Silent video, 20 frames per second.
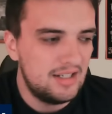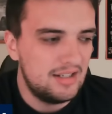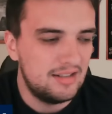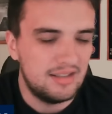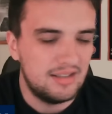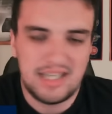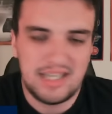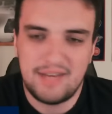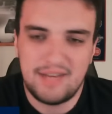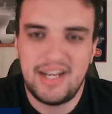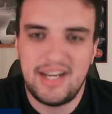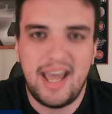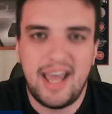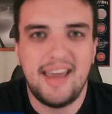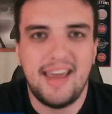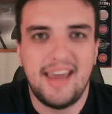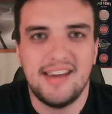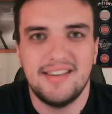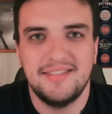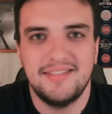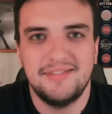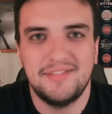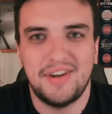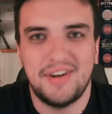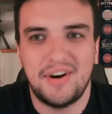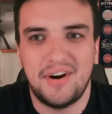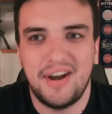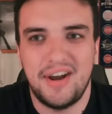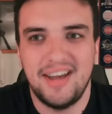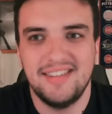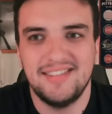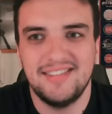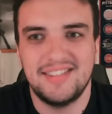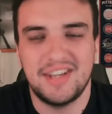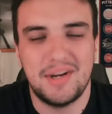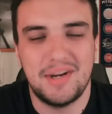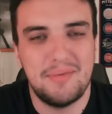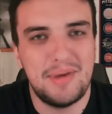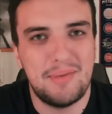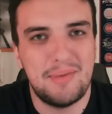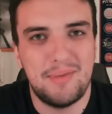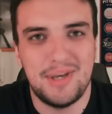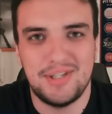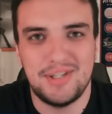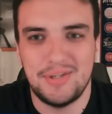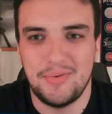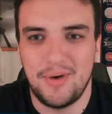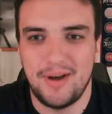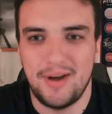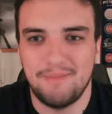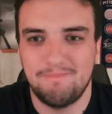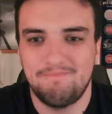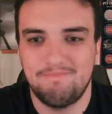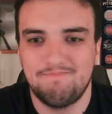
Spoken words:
Let's have a day. All right. It's going to be a busy one.